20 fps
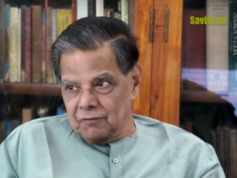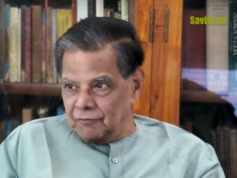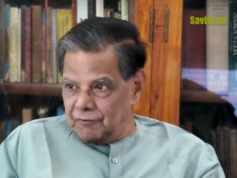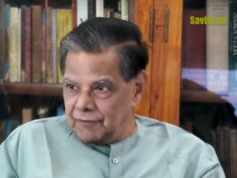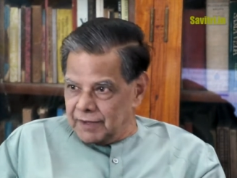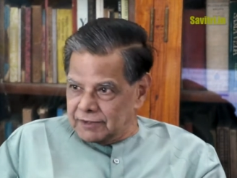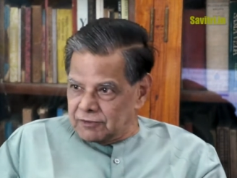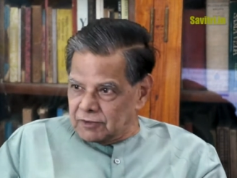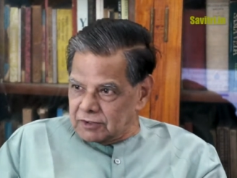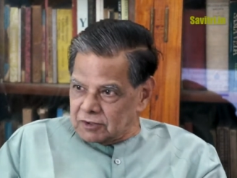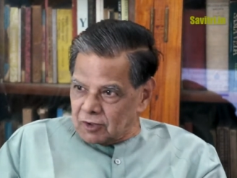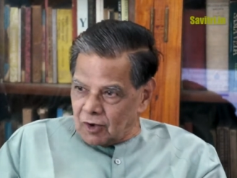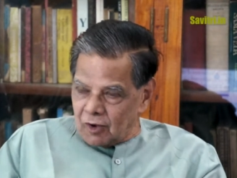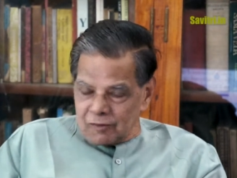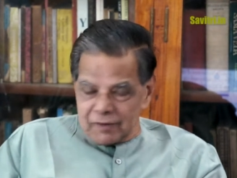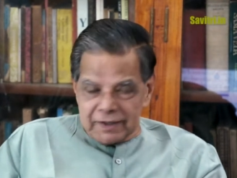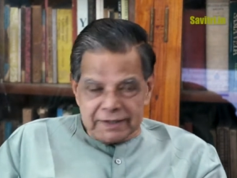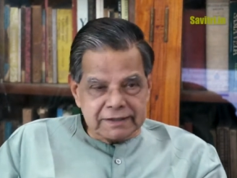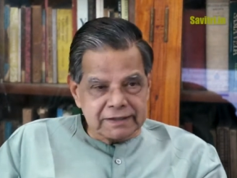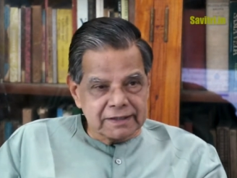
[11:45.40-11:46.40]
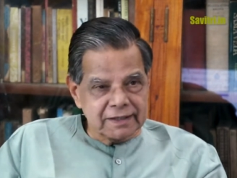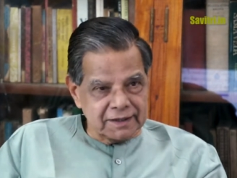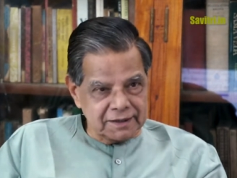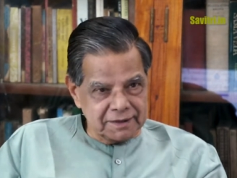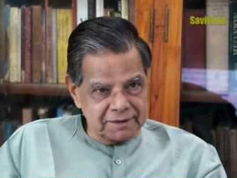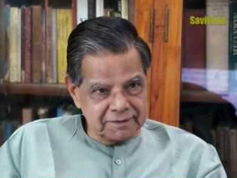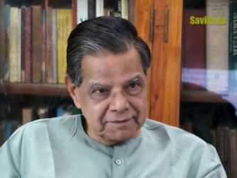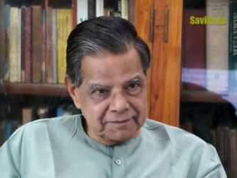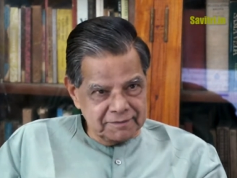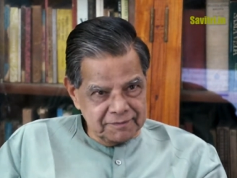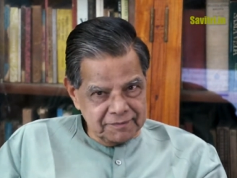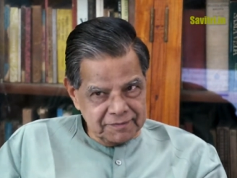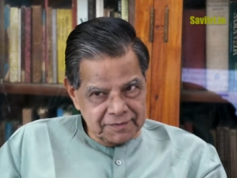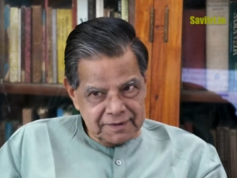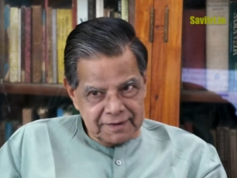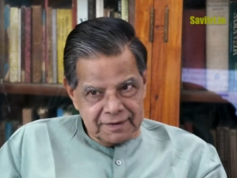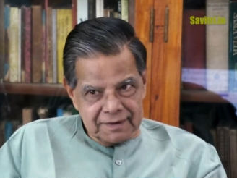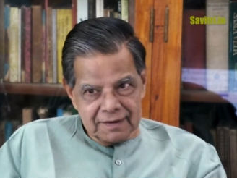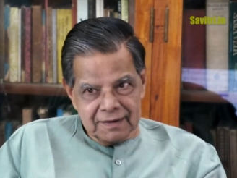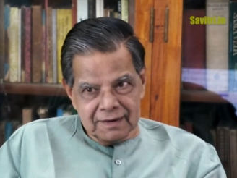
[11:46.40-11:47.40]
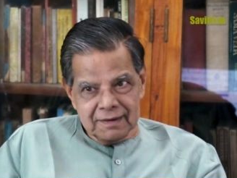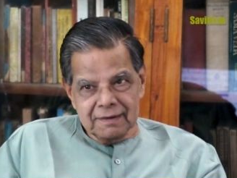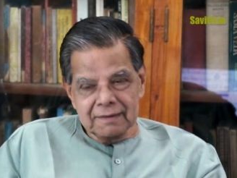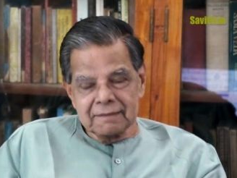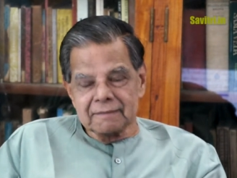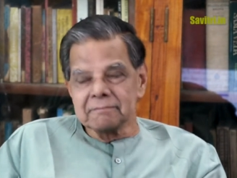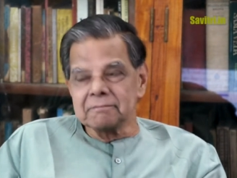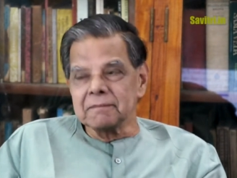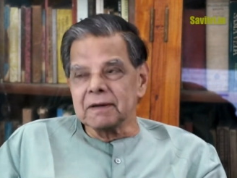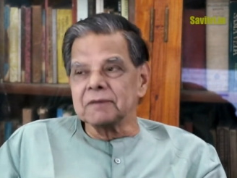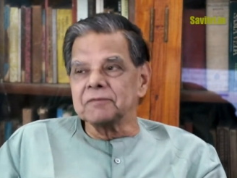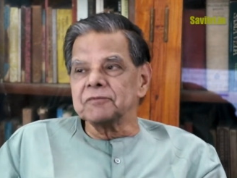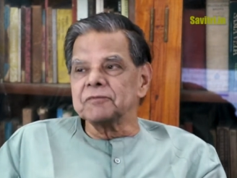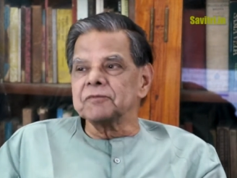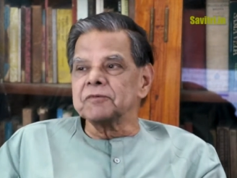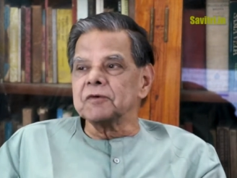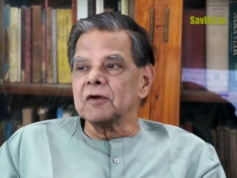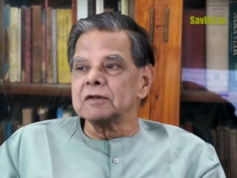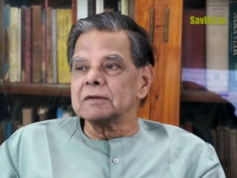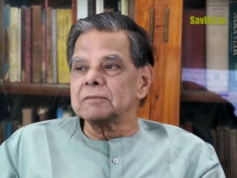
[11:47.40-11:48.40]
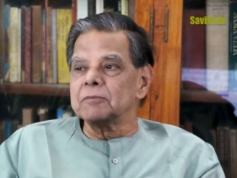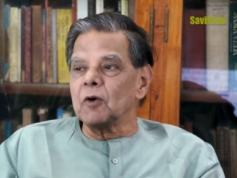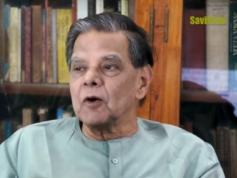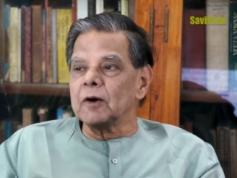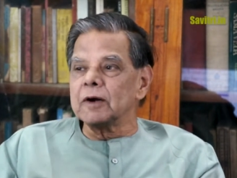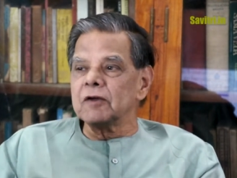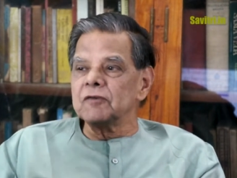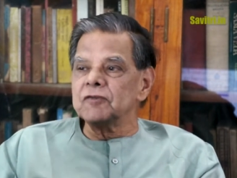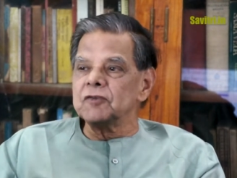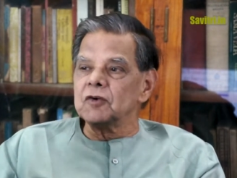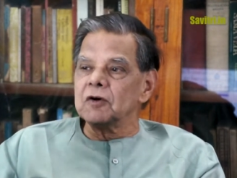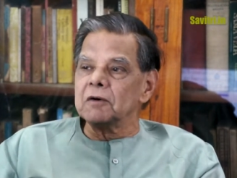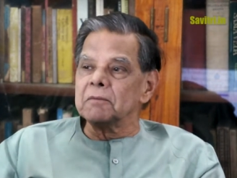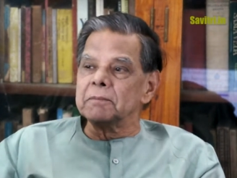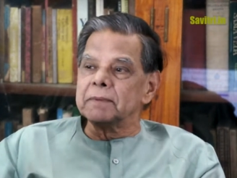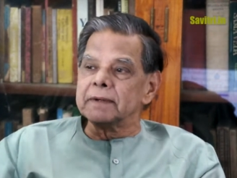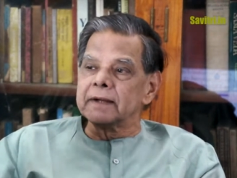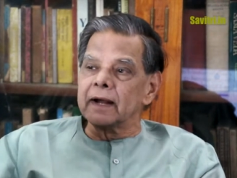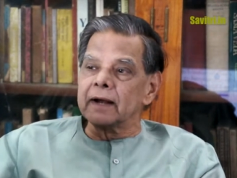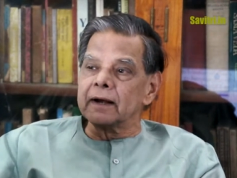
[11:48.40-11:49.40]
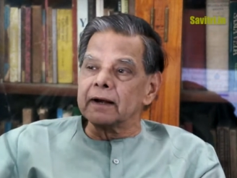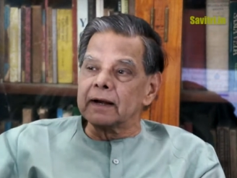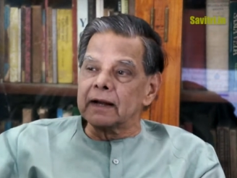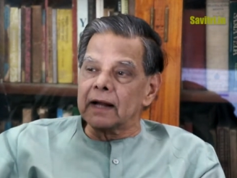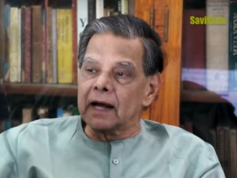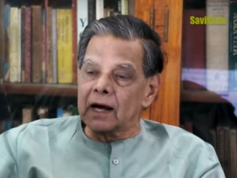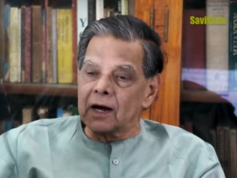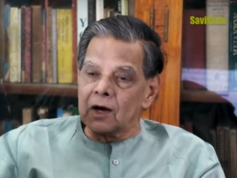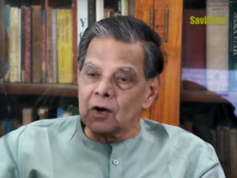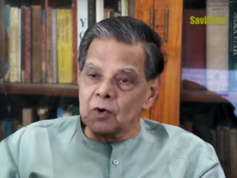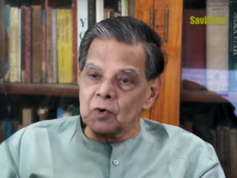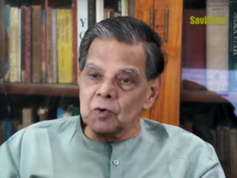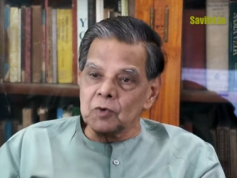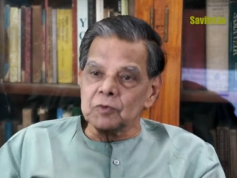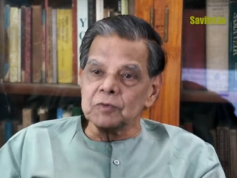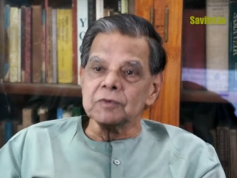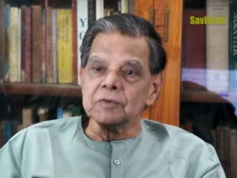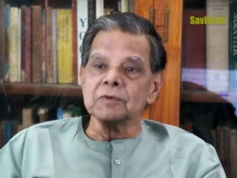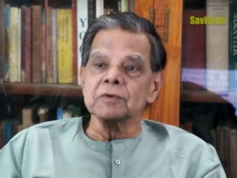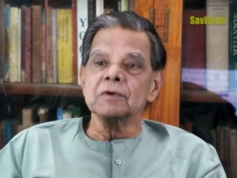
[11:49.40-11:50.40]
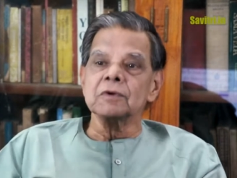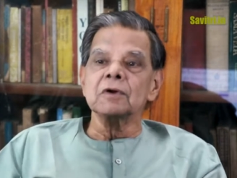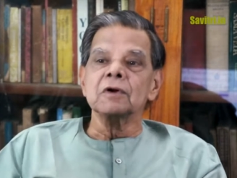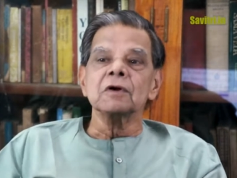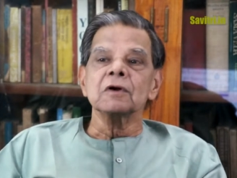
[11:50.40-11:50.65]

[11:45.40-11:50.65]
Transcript: which was always there. But from the point of view of bringing down